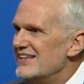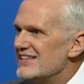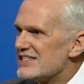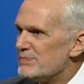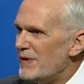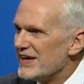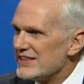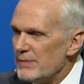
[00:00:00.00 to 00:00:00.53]
It's
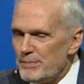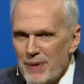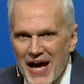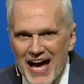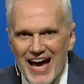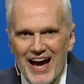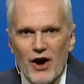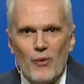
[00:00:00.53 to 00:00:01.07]
by the
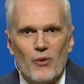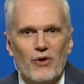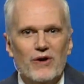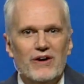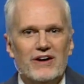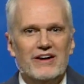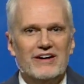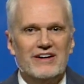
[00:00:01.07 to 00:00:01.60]

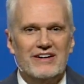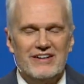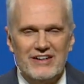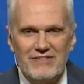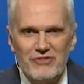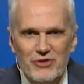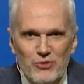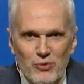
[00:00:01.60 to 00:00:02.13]
power
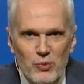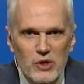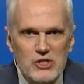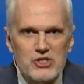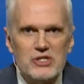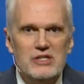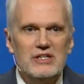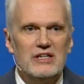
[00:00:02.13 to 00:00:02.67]
of the
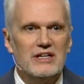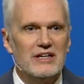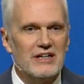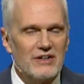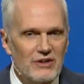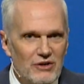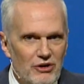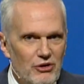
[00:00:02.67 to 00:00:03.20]
risen
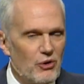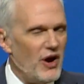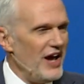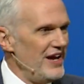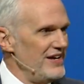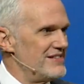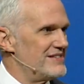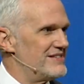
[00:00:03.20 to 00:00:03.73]

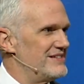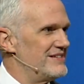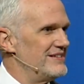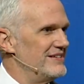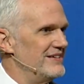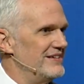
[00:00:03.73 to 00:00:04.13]
Christ.